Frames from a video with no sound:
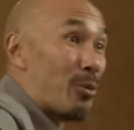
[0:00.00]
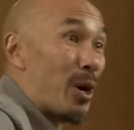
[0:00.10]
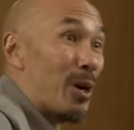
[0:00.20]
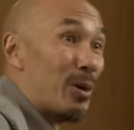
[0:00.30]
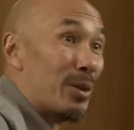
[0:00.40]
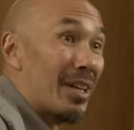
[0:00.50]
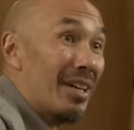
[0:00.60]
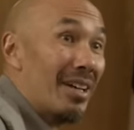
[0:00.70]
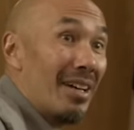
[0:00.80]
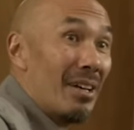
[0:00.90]
road
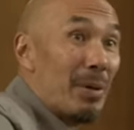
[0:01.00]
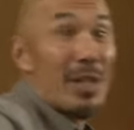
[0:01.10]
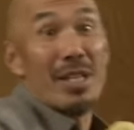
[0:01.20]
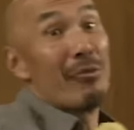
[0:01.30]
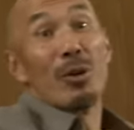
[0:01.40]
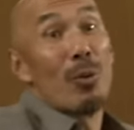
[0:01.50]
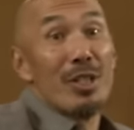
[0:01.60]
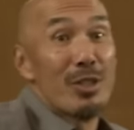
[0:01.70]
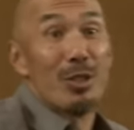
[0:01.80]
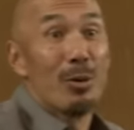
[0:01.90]
because
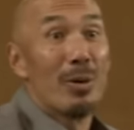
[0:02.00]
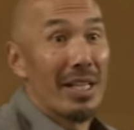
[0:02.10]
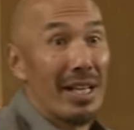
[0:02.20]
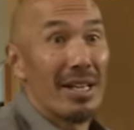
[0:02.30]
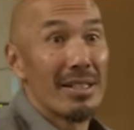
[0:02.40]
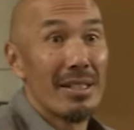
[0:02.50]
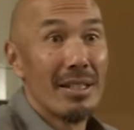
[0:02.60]
everyone's doing it.